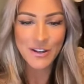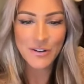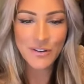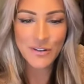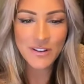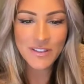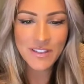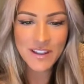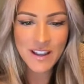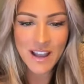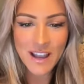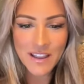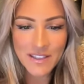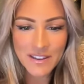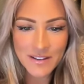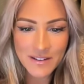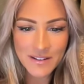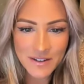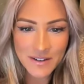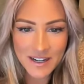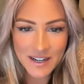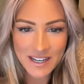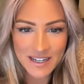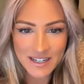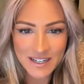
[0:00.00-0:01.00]
You know what I think I'm
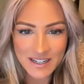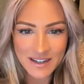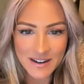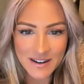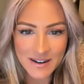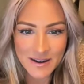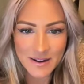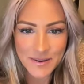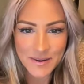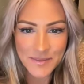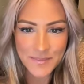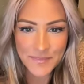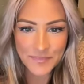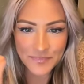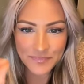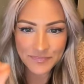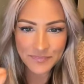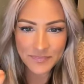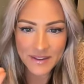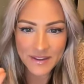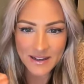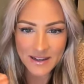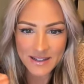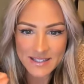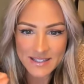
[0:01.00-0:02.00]
gonna get
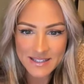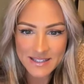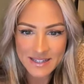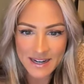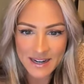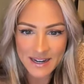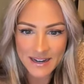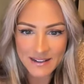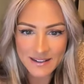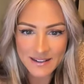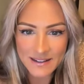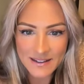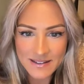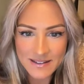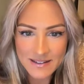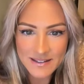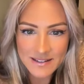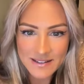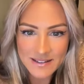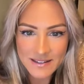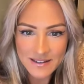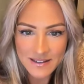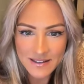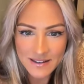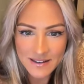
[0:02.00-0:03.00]
a
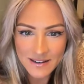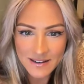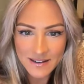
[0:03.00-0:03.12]
stylus.